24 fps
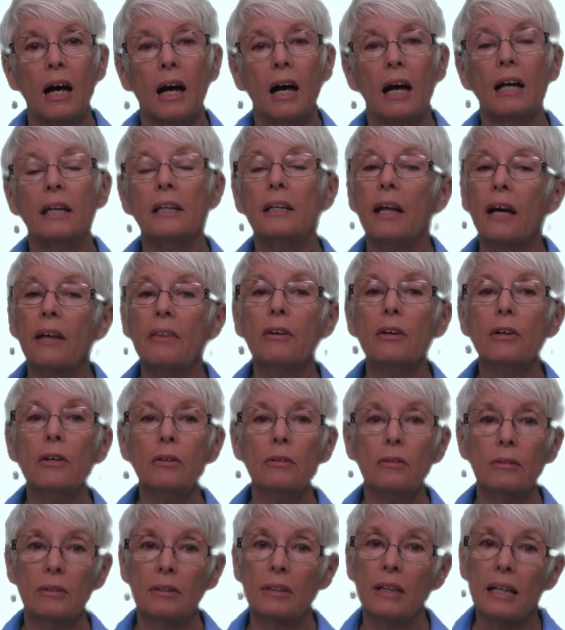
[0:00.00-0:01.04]

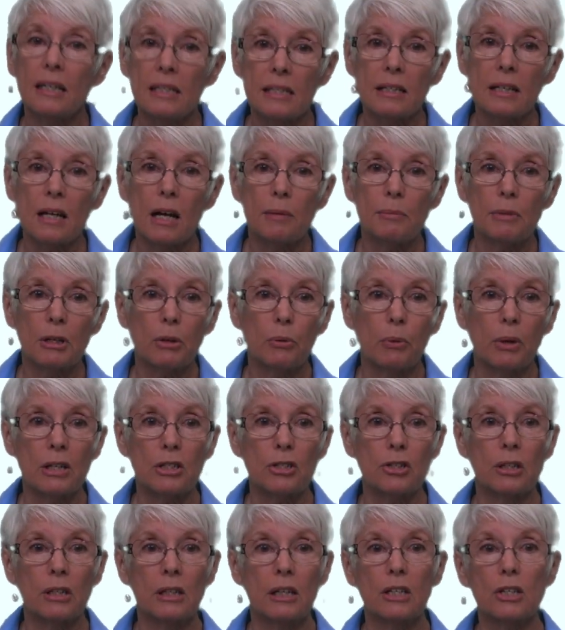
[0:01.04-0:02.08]
Another less common question